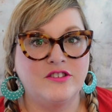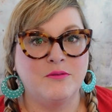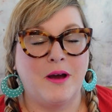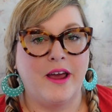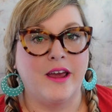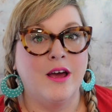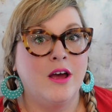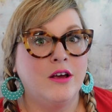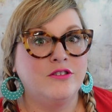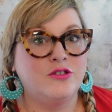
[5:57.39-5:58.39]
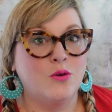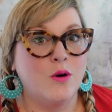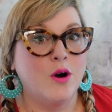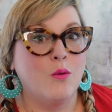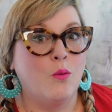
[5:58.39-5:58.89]
So my
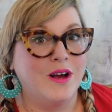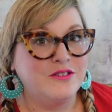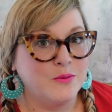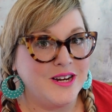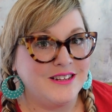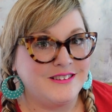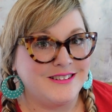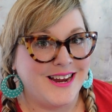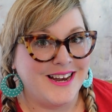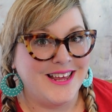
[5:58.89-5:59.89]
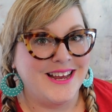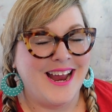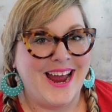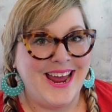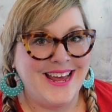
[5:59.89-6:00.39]
store was reinstated
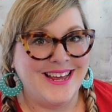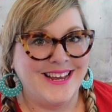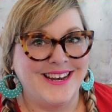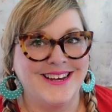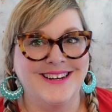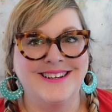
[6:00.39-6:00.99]
and